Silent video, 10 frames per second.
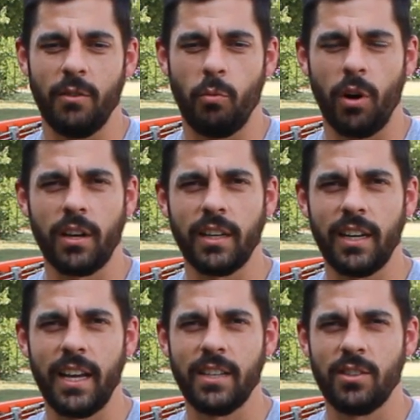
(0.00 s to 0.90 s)
working
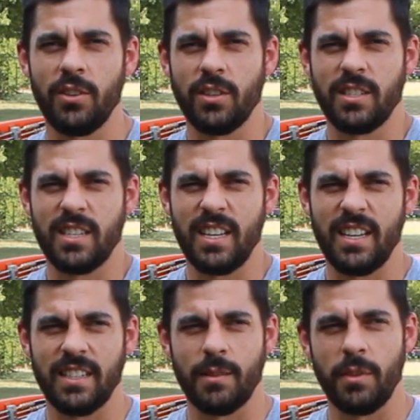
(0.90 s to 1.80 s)
today so you could
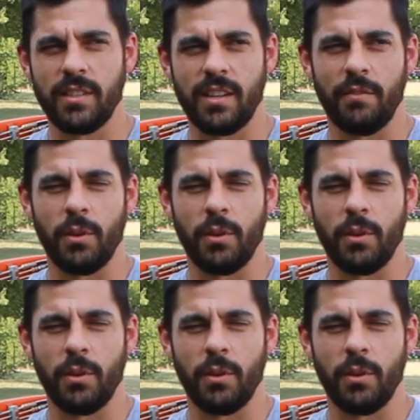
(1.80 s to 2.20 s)
see some of the stuff